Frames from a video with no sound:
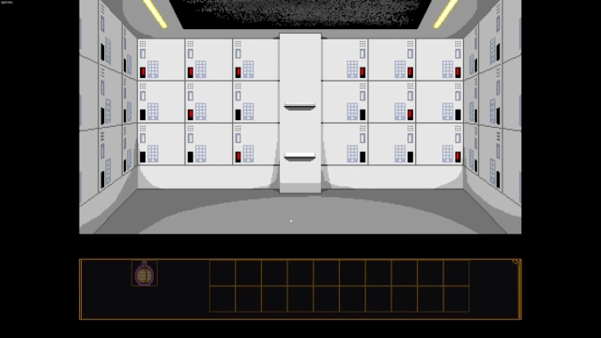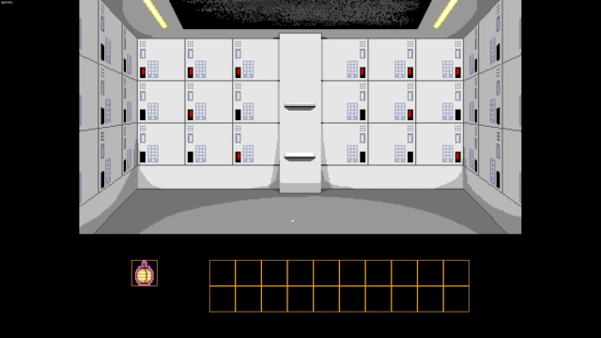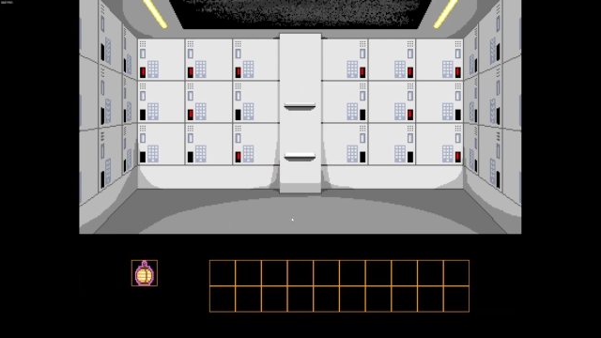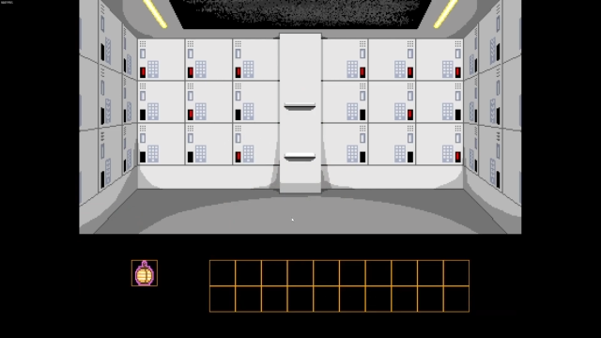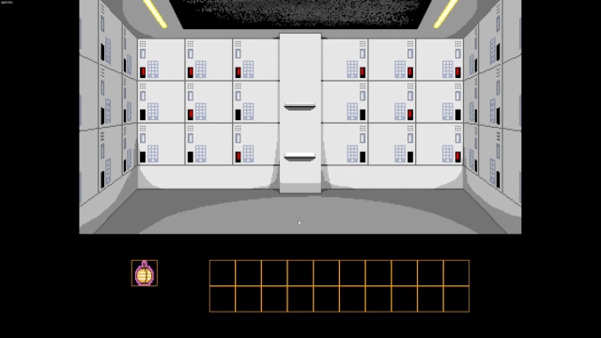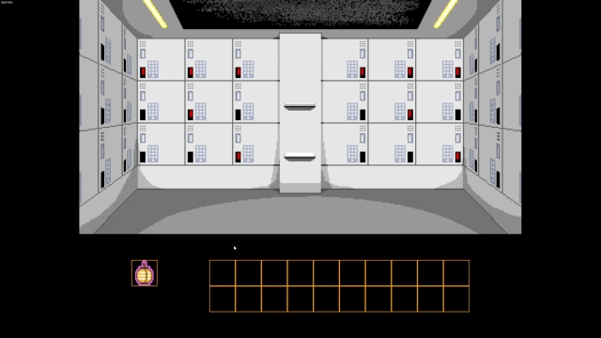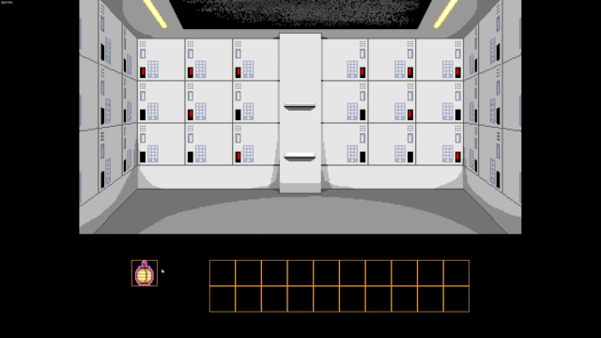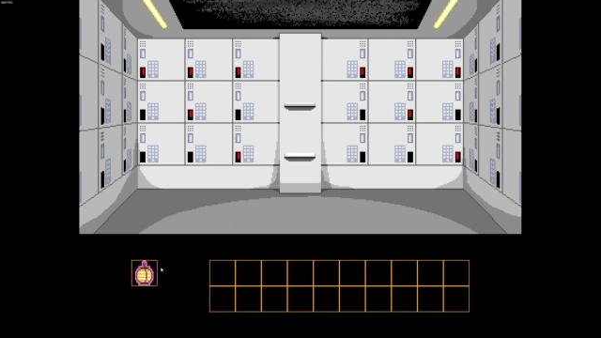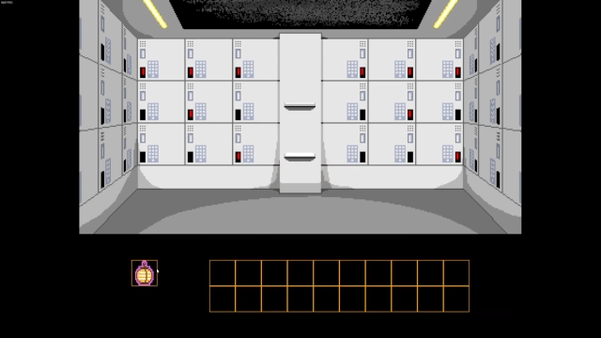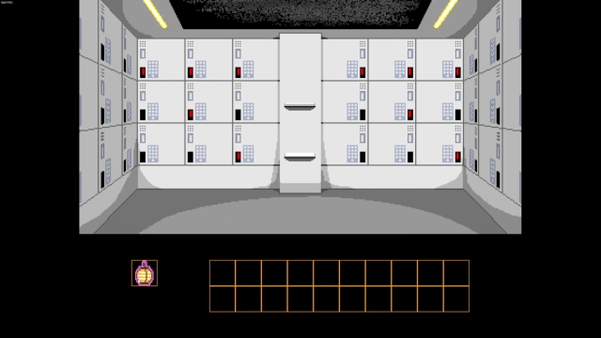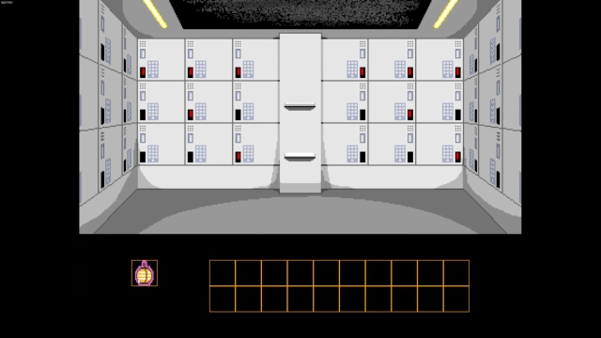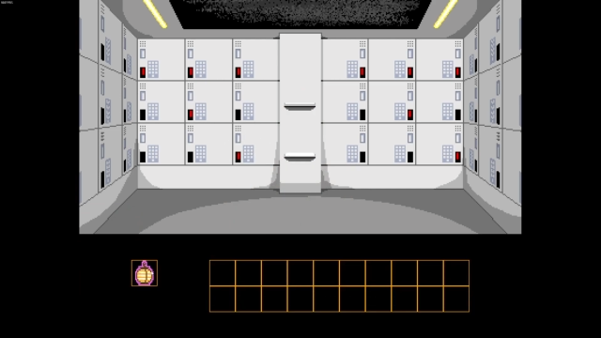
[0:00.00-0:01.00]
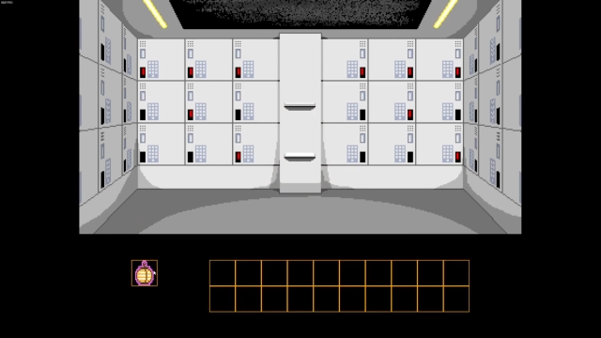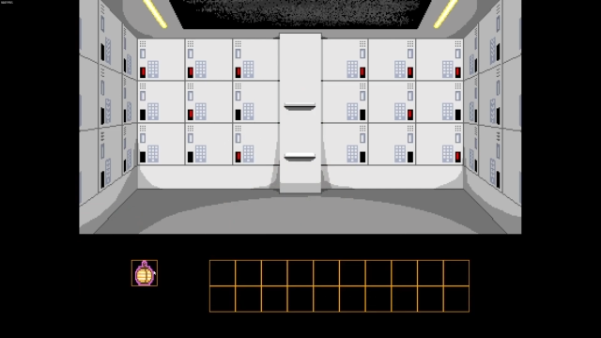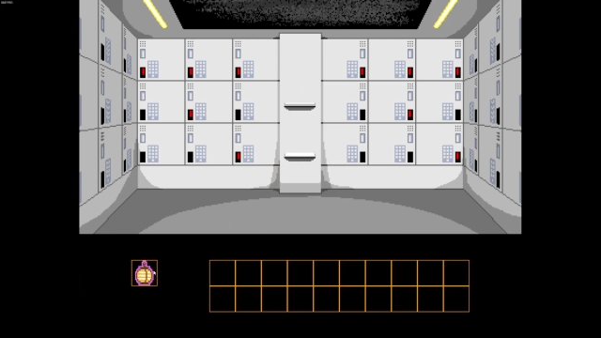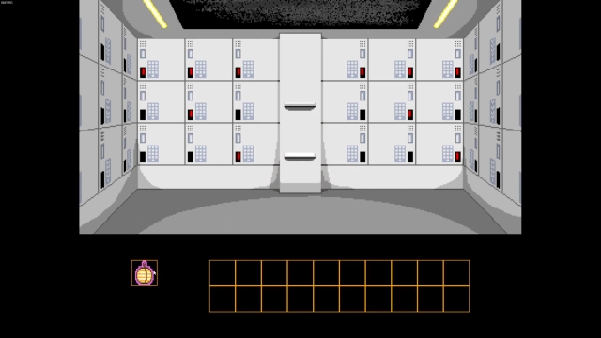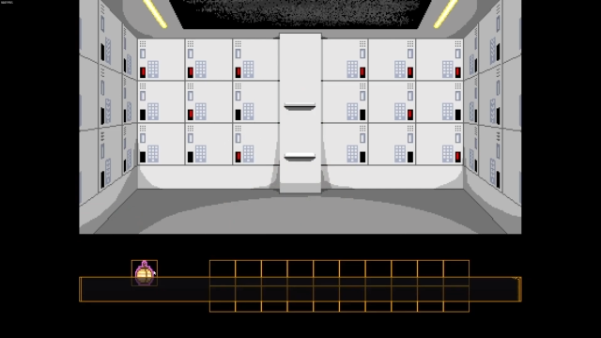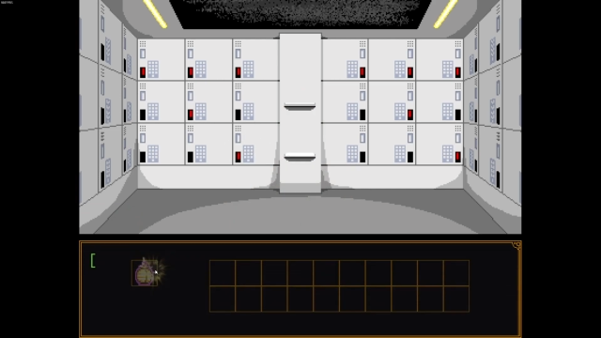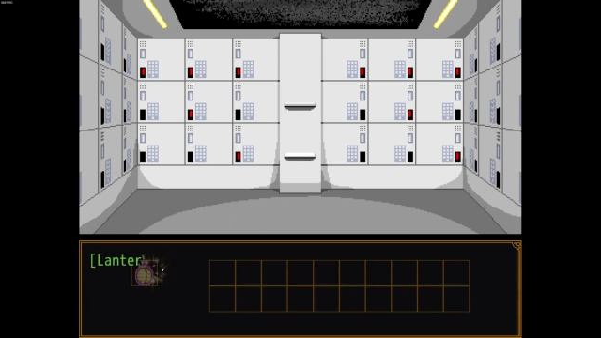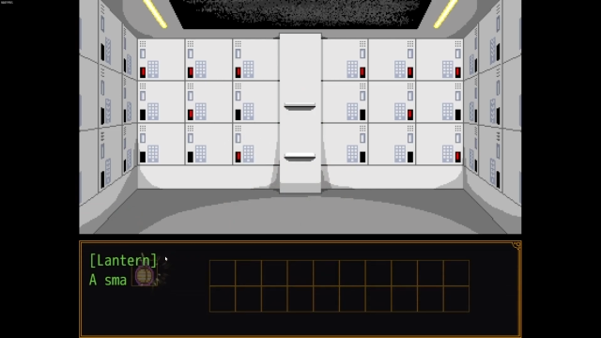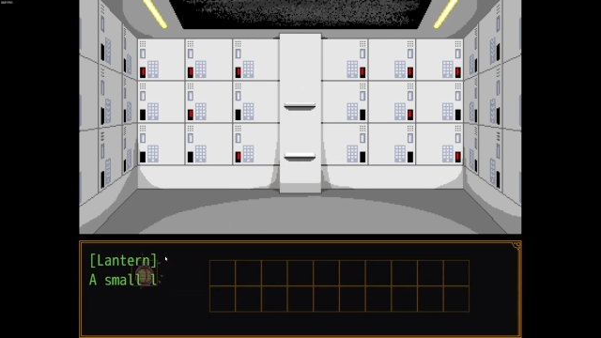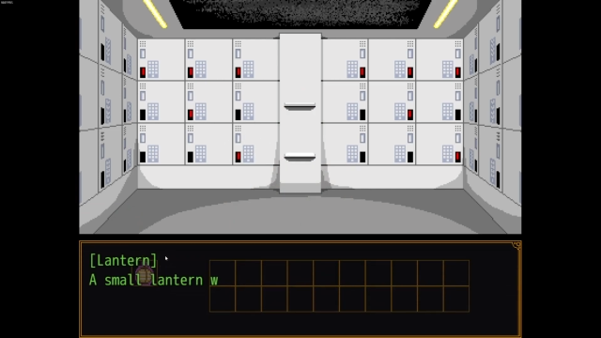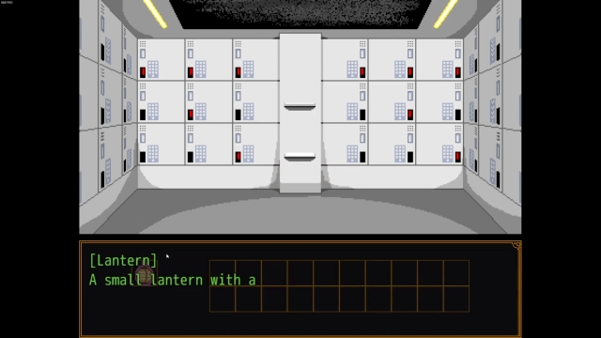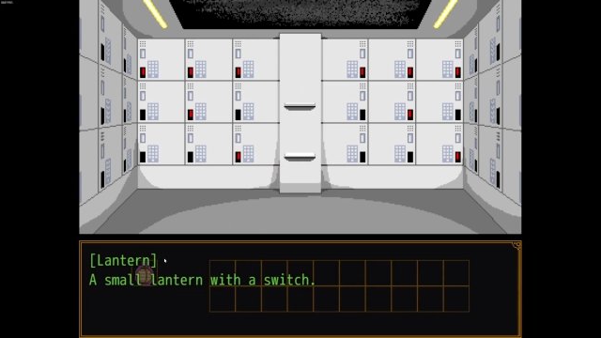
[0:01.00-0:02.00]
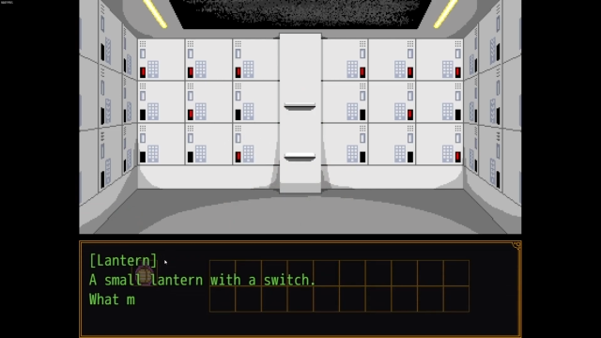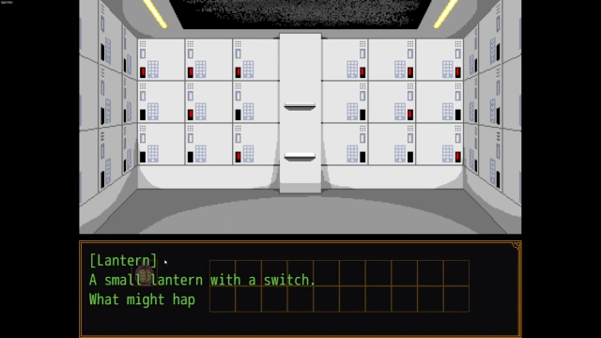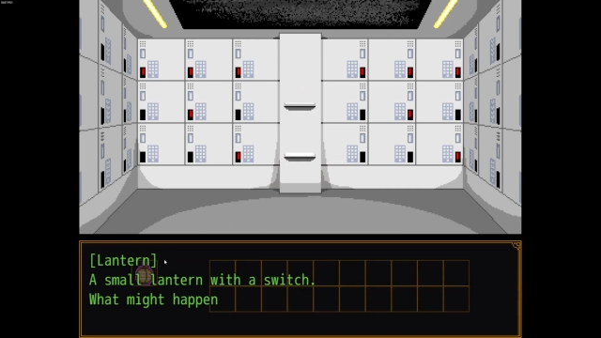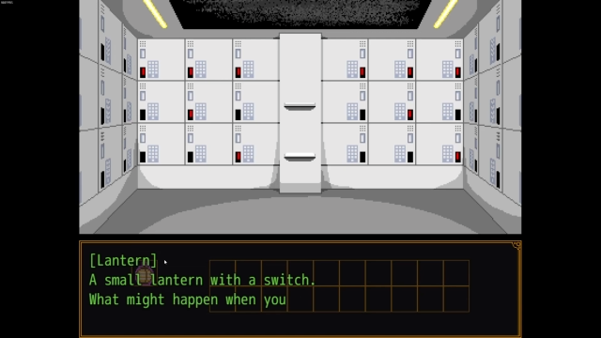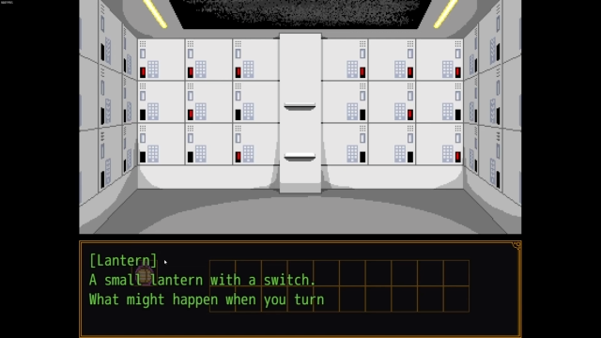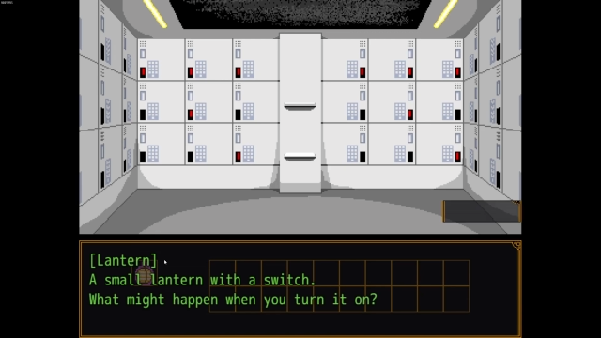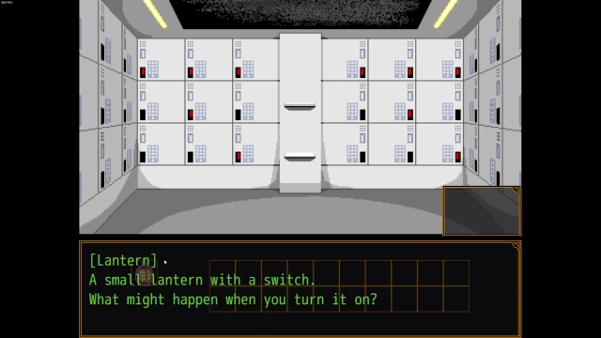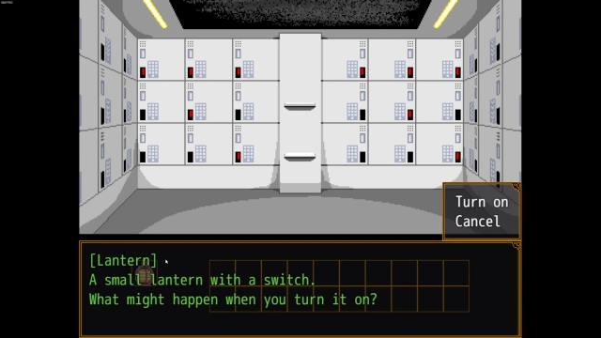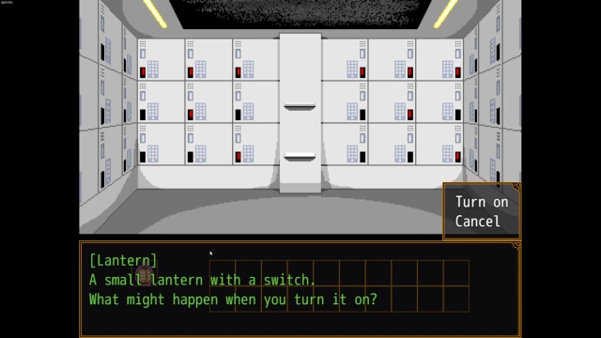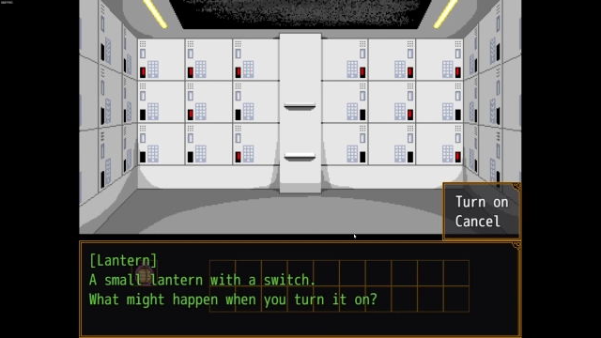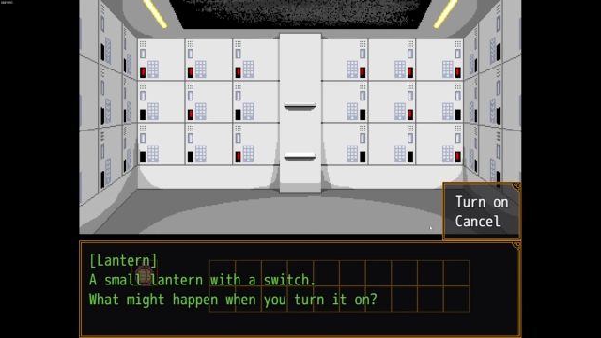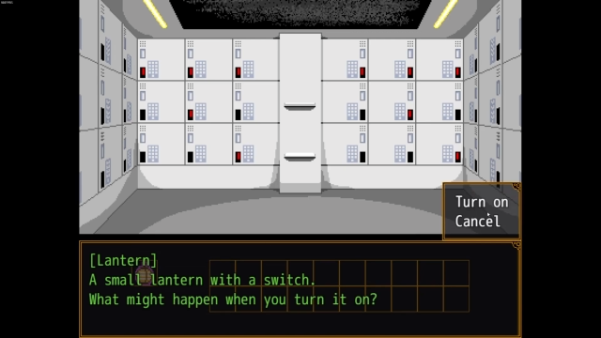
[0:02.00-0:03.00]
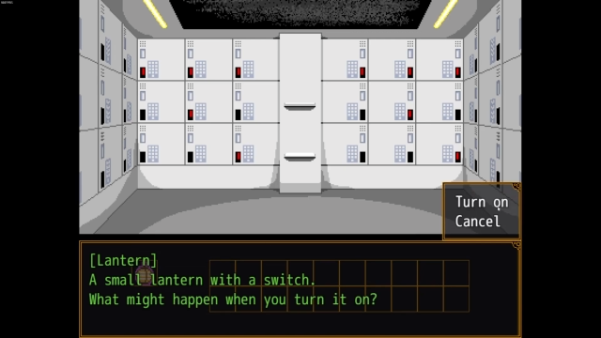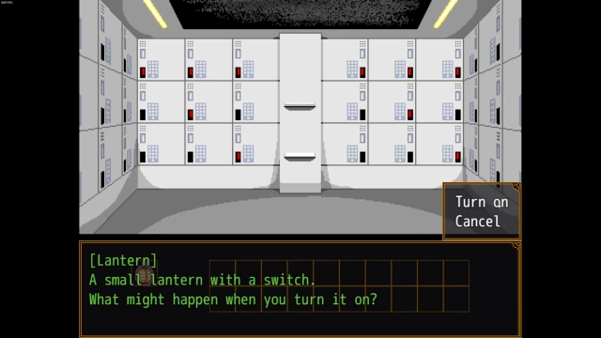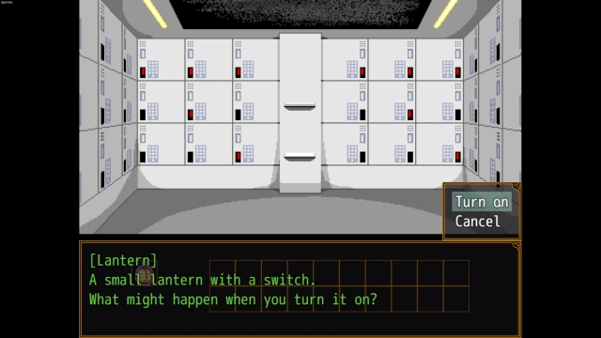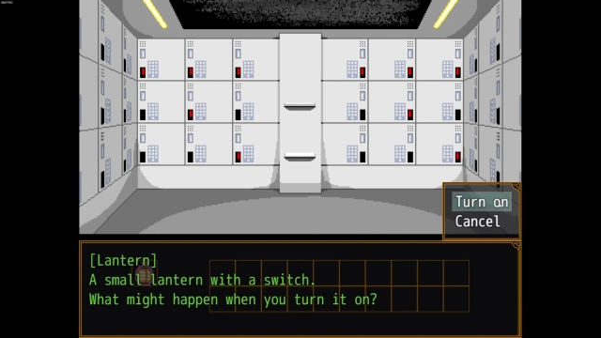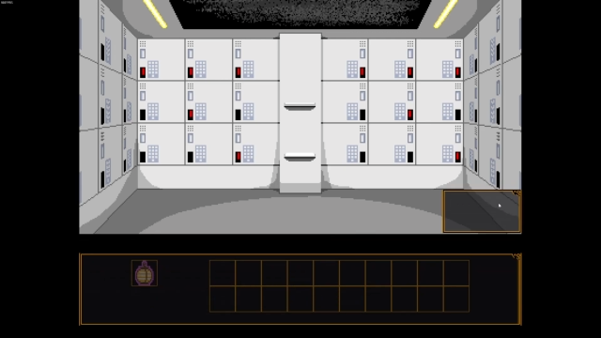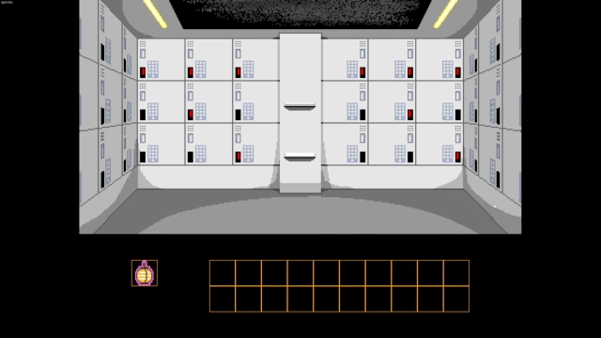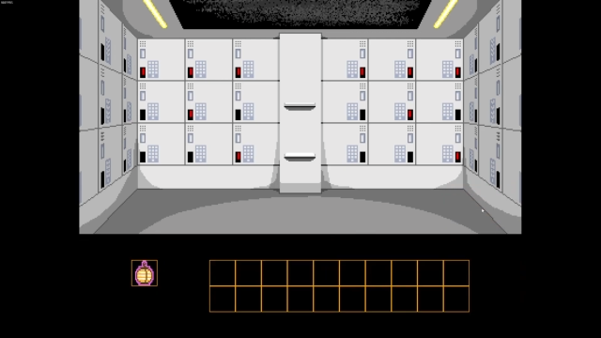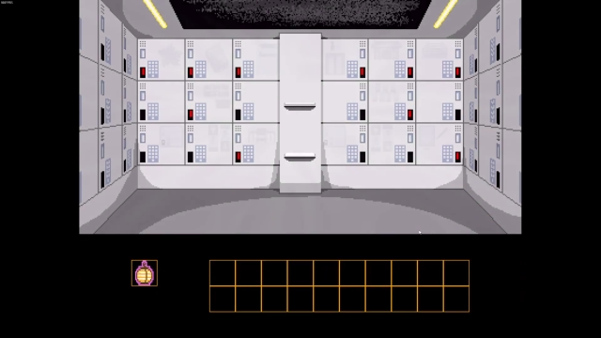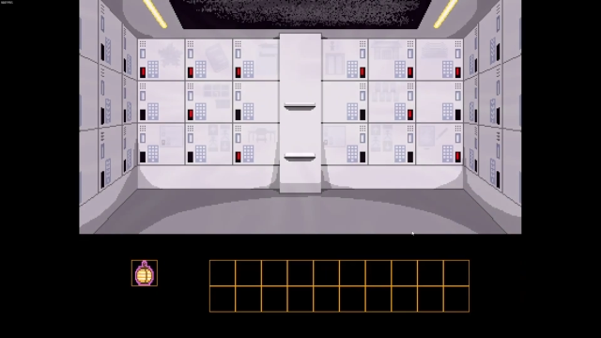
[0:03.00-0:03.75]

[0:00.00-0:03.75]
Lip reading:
Nobody's mouth can be seen.